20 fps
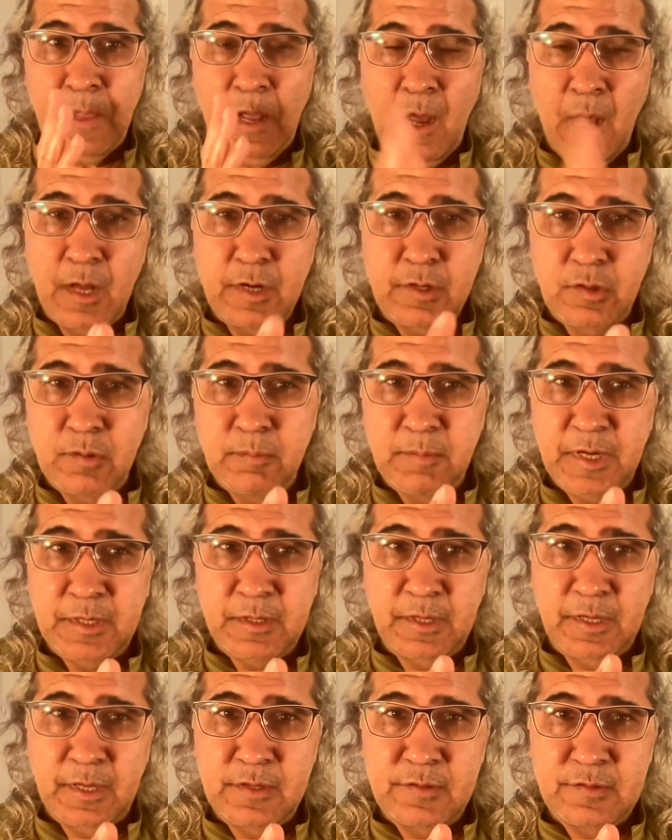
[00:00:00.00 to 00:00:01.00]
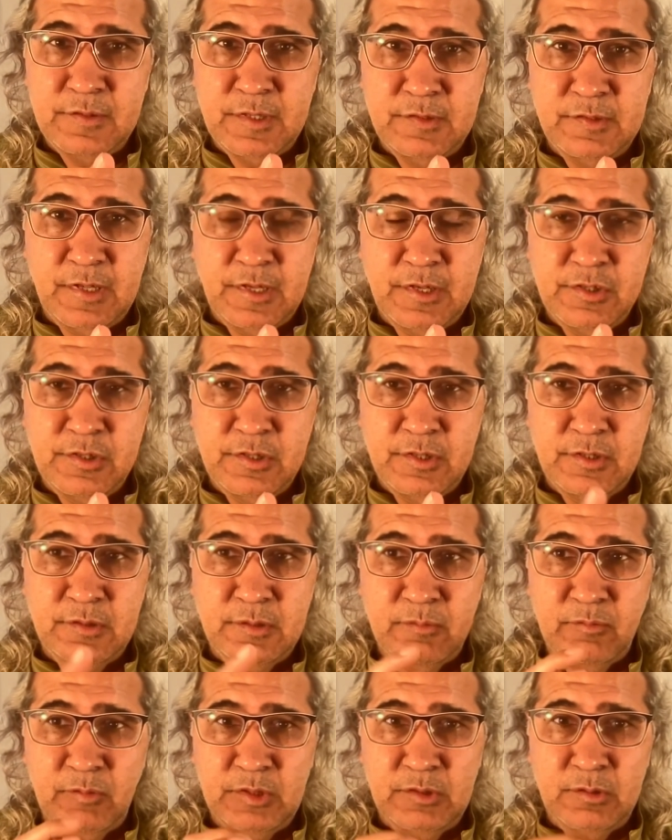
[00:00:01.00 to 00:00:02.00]
argument against
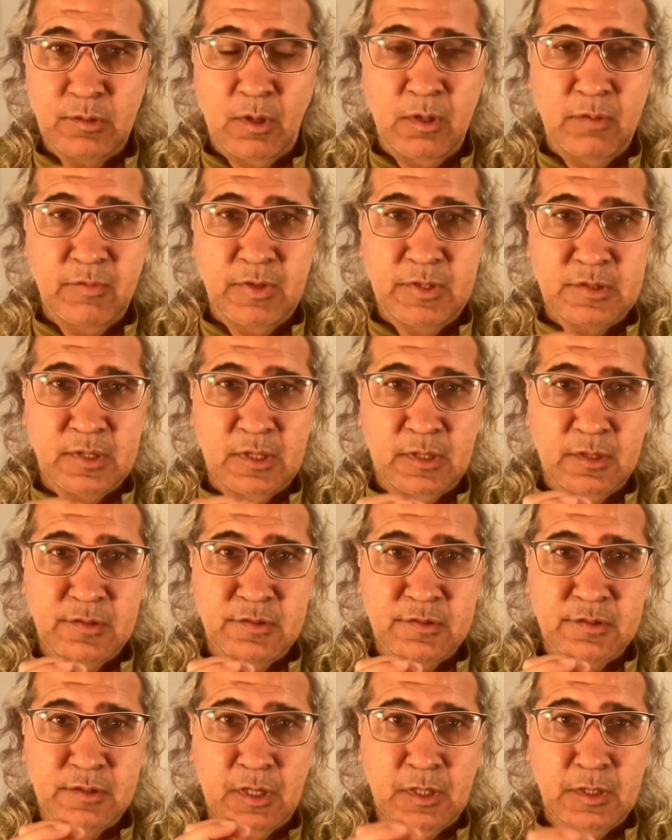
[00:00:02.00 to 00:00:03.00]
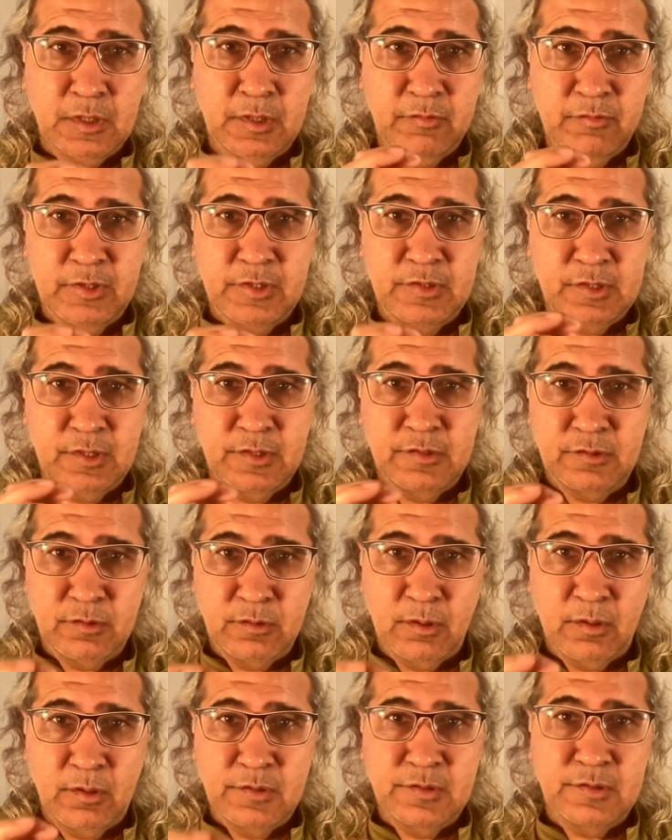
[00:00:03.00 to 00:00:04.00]
essentialism was always a constructivist
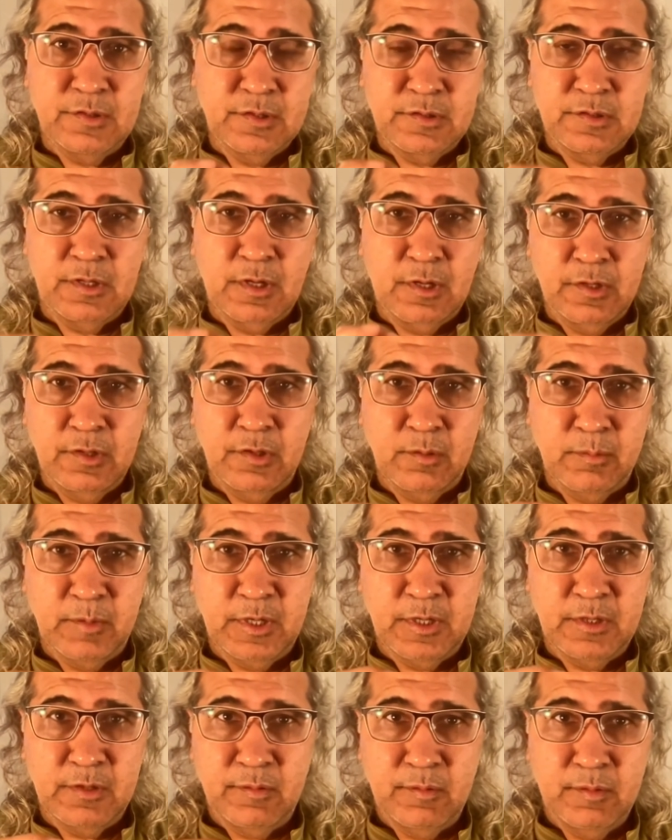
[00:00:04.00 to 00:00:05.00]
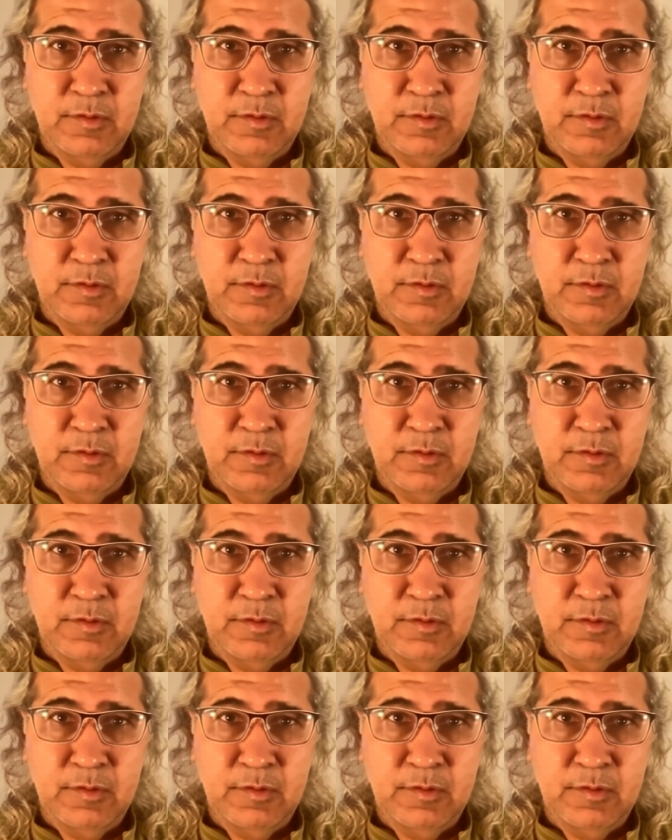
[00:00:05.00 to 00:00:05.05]
historicist argument.